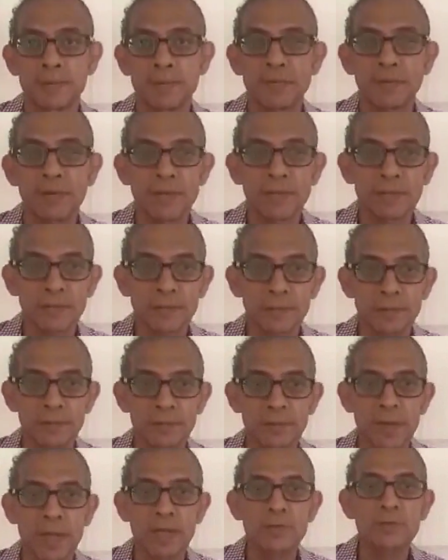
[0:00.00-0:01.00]
My father
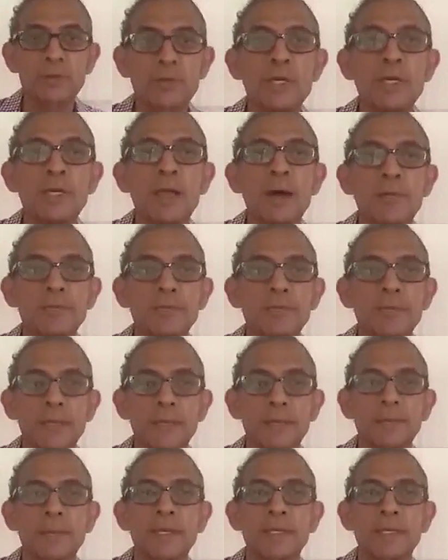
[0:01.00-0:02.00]
actually loved
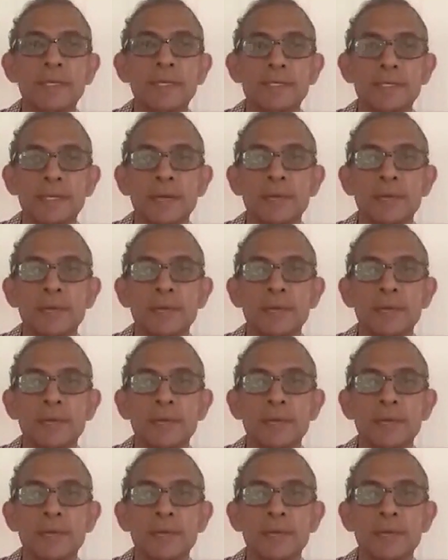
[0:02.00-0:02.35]
mathematics.